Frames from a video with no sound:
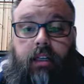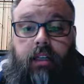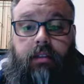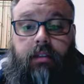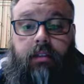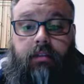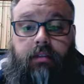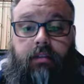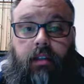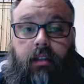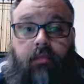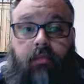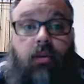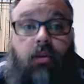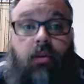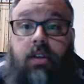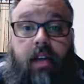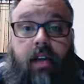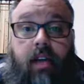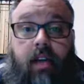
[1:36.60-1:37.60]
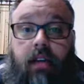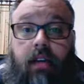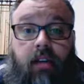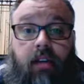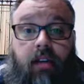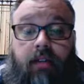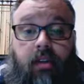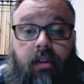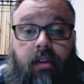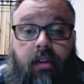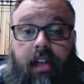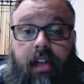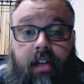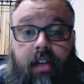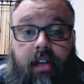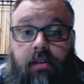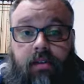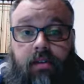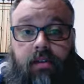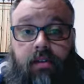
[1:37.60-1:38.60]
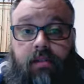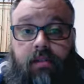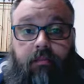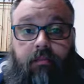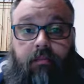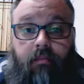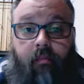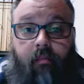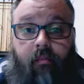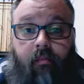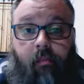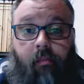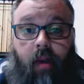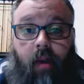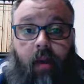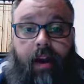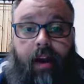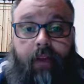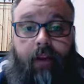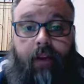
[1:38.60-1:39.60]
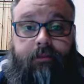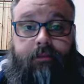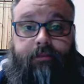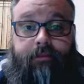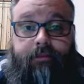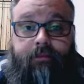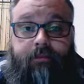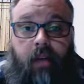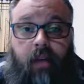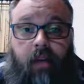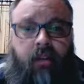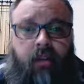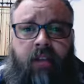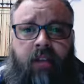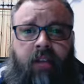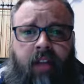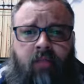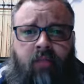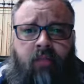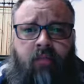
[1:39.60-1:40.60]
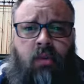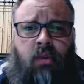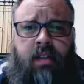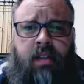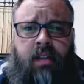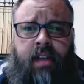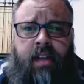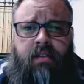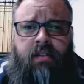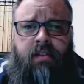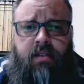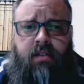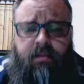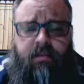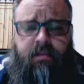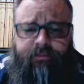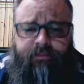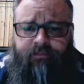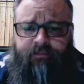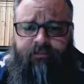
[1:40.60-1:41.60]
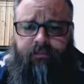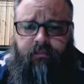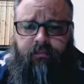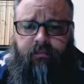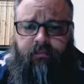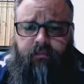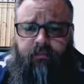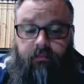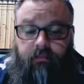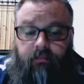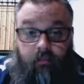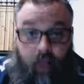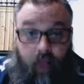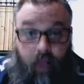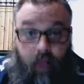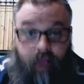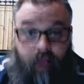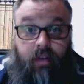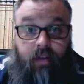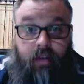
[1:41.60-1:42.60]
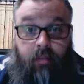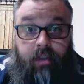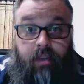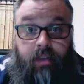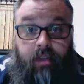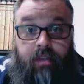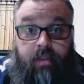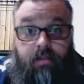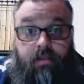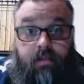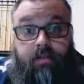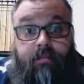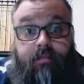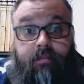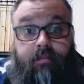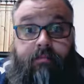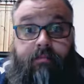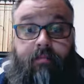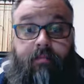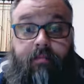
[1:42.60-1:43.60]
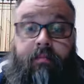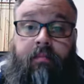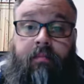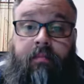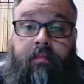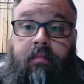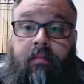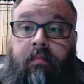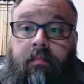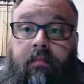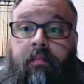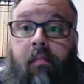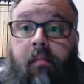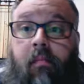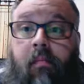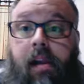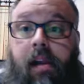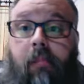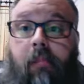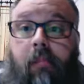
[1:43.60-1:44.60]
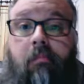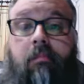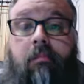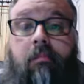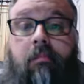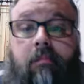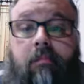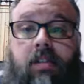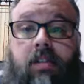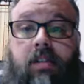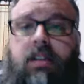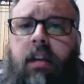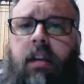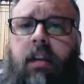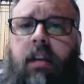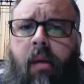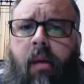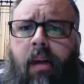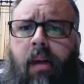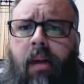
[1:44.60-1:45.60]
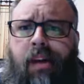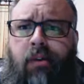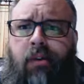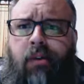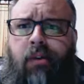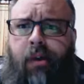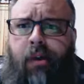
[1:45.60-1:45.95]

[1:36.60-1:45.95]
Unfortunately, I don't have all the answers right now. I don't even have most of the answers. I have a couple answers. So let's talk about what I do know.